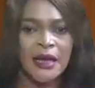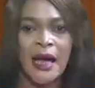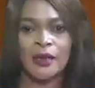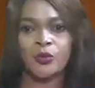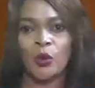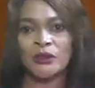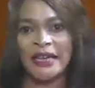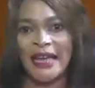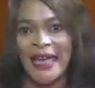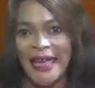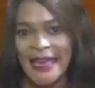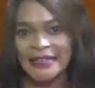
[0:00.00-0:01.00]
At what
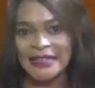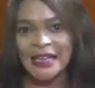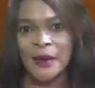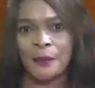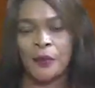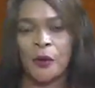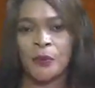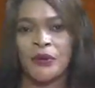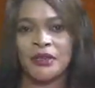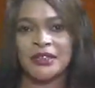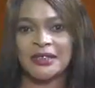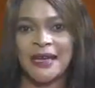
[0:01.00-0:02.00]
age is it
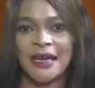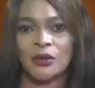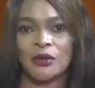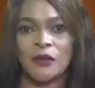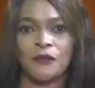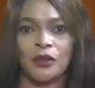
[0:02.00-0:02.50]
appropriate to start looking